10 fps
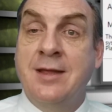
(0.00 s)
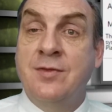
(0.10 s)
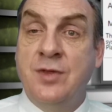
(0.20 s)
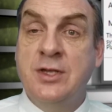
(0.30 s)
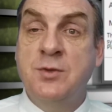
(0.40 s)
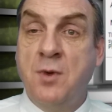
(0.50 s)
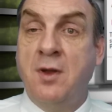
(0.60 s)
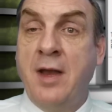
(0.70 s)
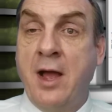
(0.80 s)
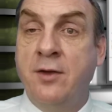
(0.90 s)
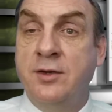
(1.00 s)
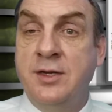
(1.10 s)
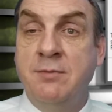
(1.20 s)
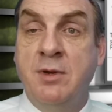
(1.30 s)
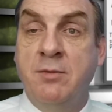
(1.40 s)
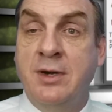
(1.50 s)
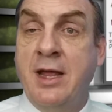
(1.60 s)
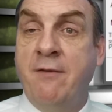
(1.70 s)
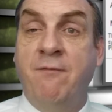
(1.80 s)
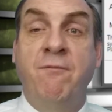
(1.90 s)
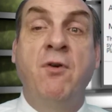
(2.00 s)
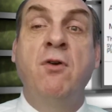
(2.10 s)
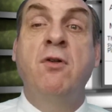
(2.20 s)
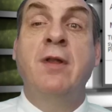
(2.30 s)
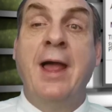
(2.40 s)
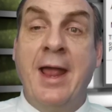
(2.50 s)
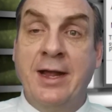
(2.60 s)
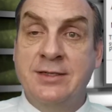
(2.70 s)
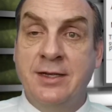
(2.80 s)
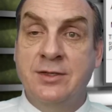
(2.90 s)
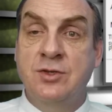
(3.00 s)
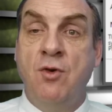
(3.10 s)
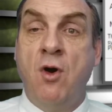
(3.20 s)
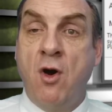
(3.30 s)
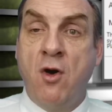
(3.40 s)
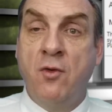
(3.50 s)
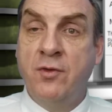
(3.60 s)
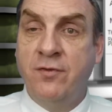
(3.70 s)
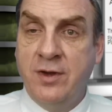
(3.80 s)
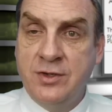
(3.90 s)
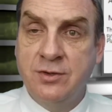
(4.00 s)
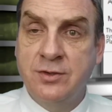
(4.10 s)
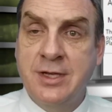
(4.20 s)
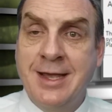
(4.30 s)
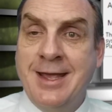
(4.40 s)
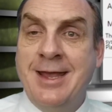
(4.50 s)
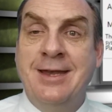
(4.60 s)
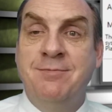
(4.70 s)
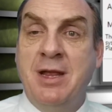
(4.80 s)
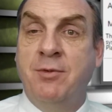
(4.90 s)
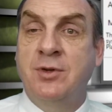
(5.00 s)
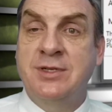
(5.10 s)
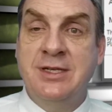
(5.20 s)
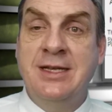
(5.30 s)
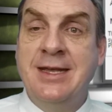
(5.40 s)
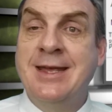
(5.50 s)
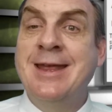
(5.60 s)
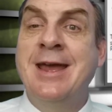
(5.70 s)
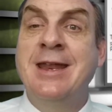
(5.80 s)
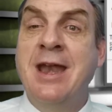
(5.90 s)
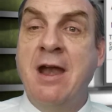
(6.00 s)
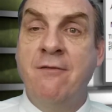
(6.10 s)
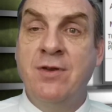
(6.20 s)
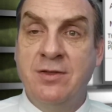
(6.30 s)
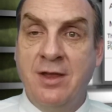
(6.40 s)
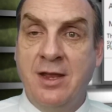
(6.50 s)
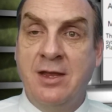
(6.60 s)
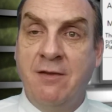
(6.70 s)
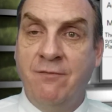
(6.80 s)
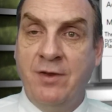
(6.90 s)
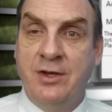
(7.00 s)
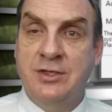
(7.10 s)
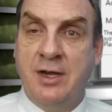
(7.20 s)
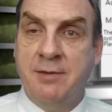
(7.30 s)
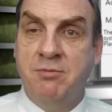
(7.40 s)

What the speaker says: This will allow your team member to have full access to all the features and be able to see and edit everything in Finish Line